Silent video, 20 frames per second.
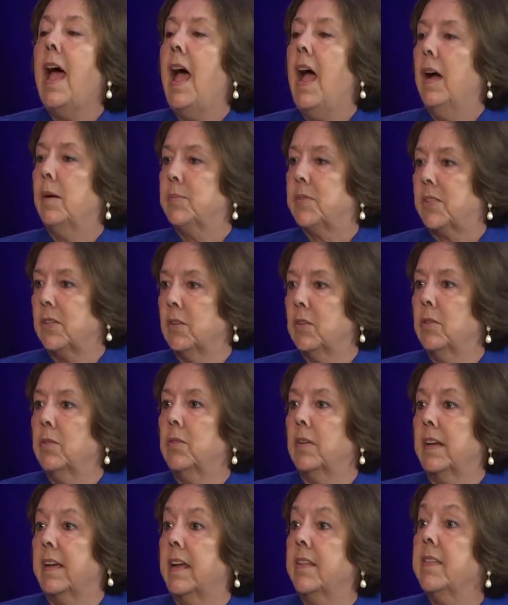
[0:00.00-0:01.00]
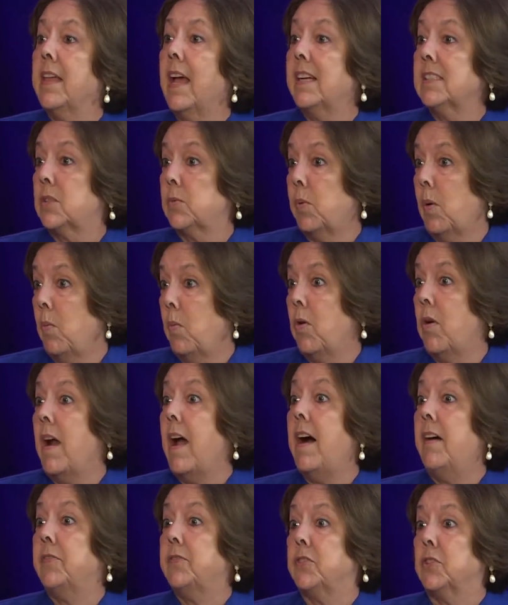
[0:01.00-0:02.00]
Absolutely, and that's what we're
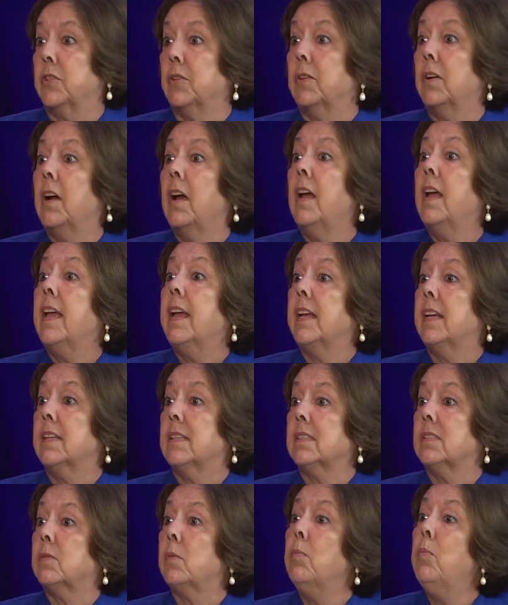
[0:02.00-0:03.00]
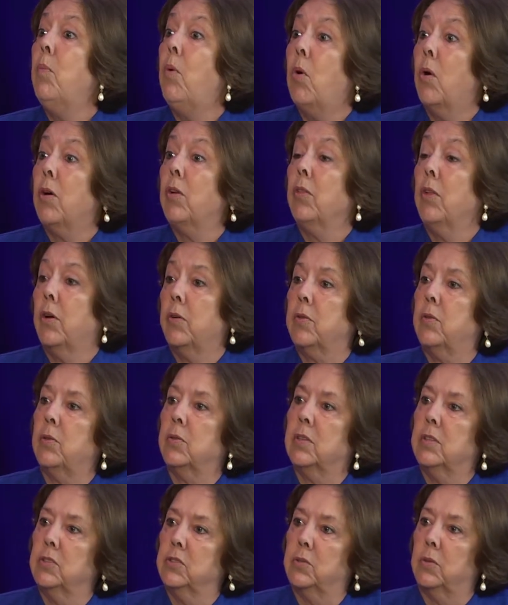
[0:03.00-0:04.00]
after, is more local
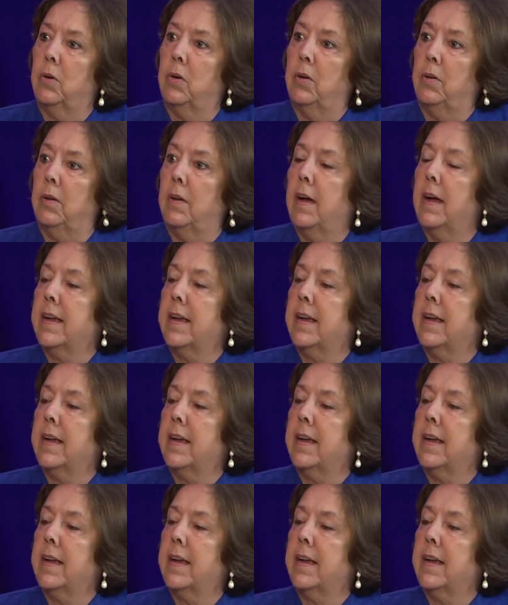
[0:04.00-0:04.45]
control.